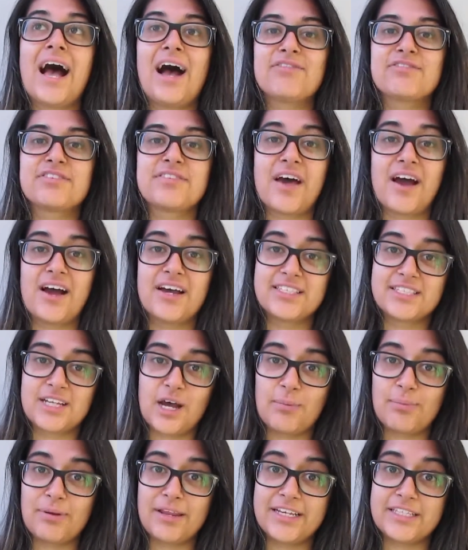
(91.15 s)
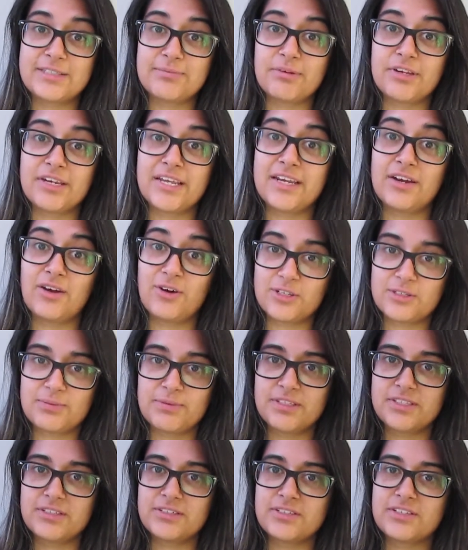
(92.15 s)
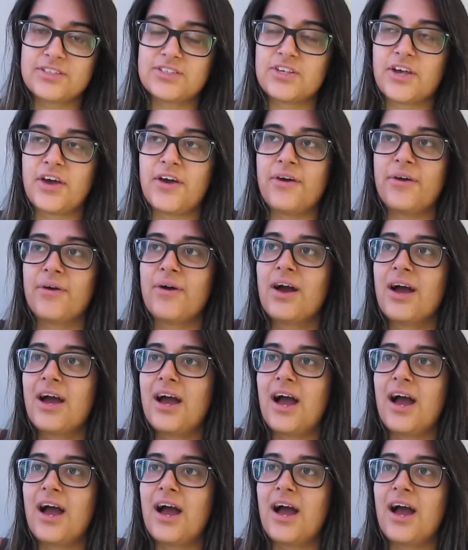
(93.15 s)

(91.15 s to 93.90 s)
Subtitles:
after that I start placement in hospital, so